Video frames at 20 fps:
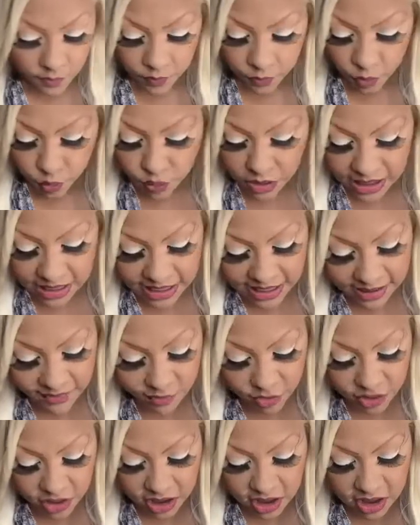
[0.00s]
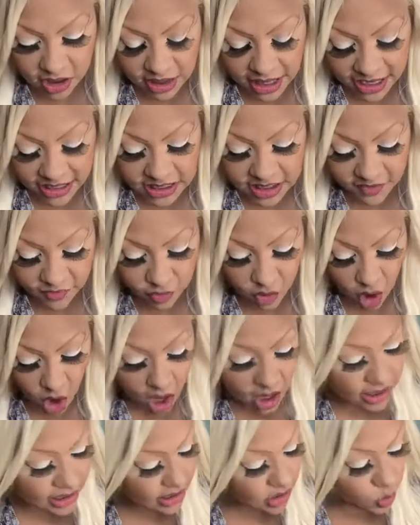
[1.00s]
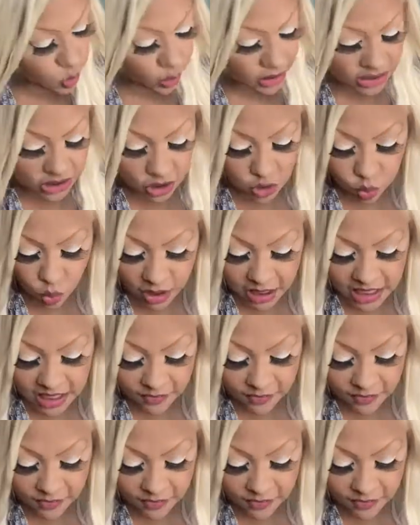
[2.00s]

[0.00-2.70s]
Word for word: reading for the collective for August 2020.